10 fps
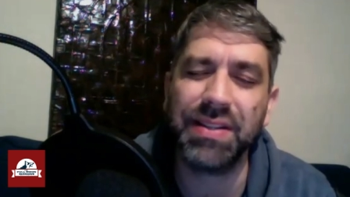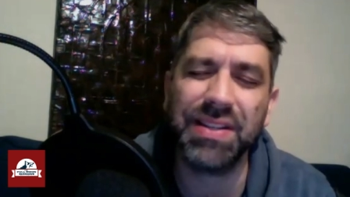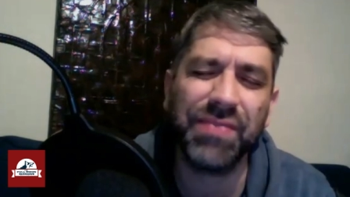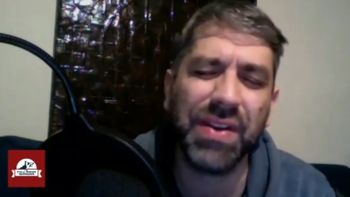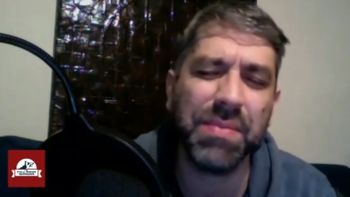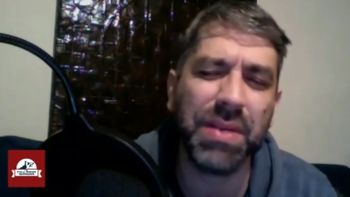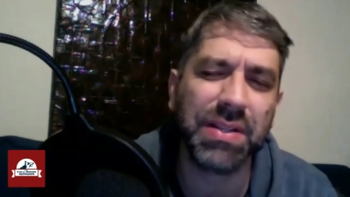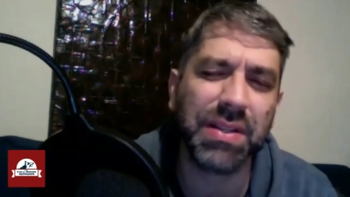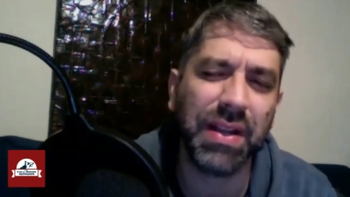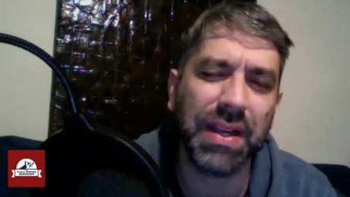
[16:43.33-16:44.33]
So this is very
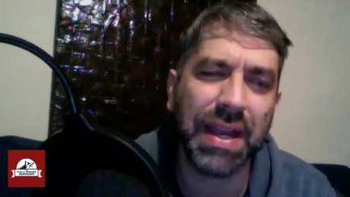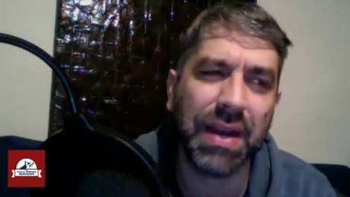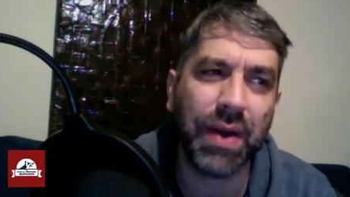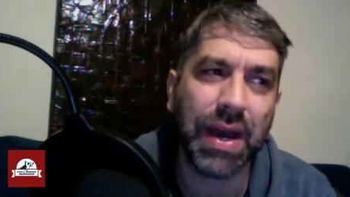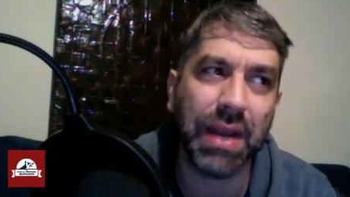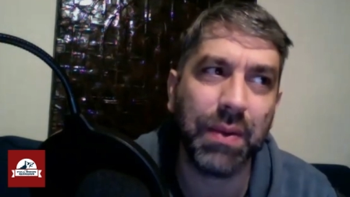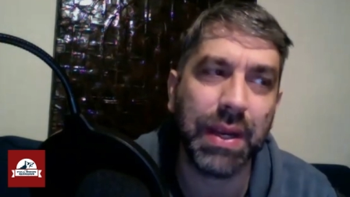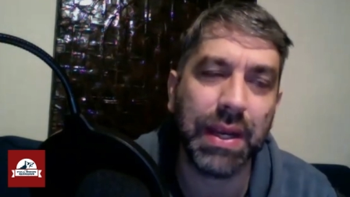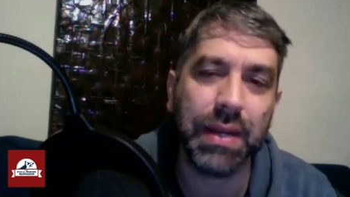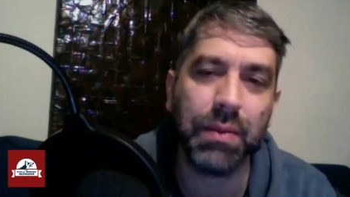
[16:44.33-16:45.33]
much like how
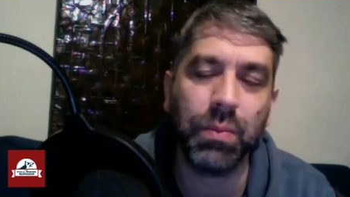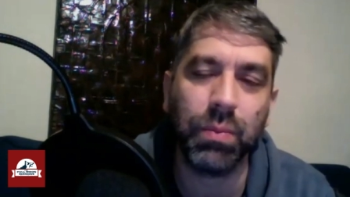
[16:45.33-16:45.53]
Halloween